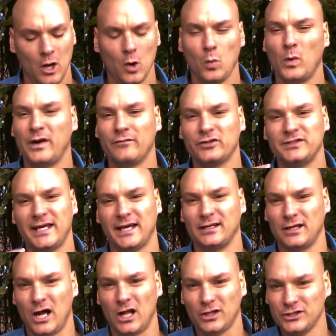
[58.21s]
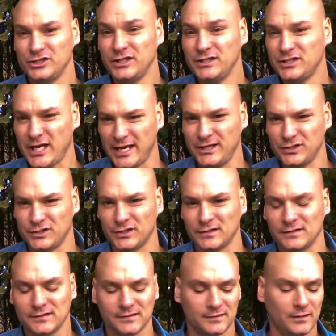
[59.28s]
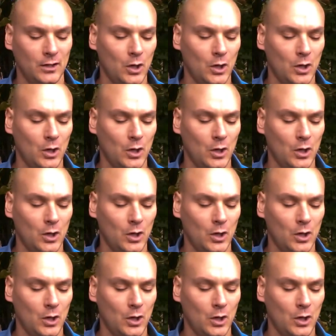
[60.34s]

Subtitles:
Whenever technology changes,